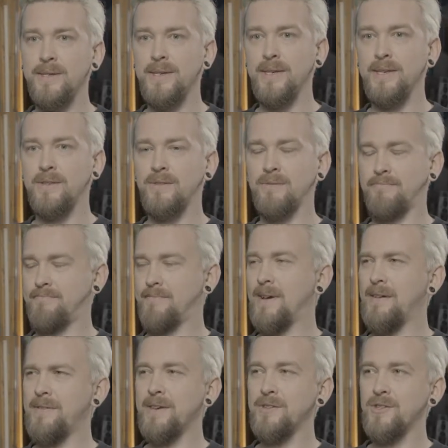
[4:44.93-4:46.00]
is,
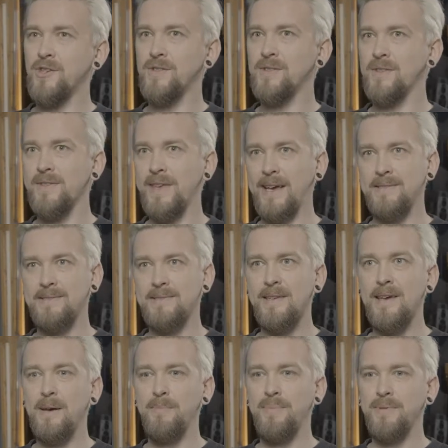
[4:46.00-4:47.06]
I think, just the next
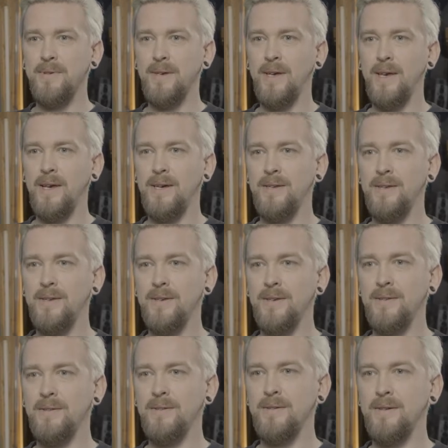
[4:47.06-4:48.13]
step, and